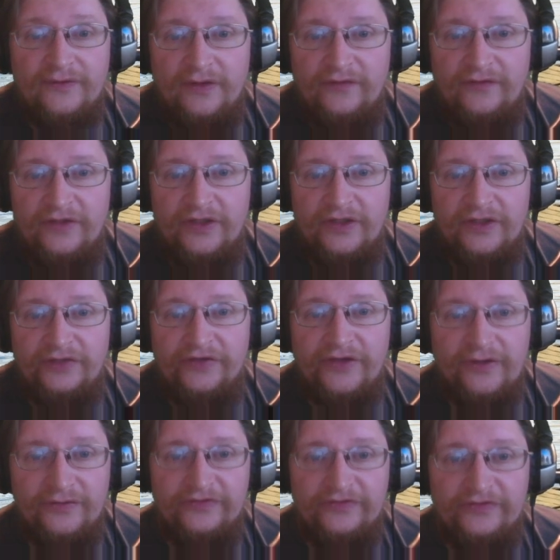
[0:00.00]
If you kill
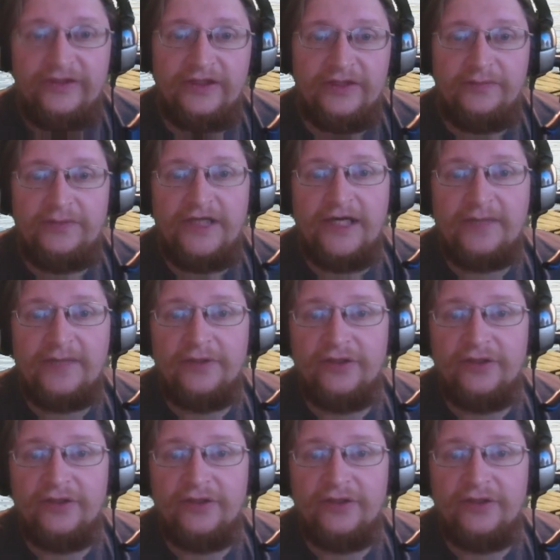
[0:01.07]
those, you get the black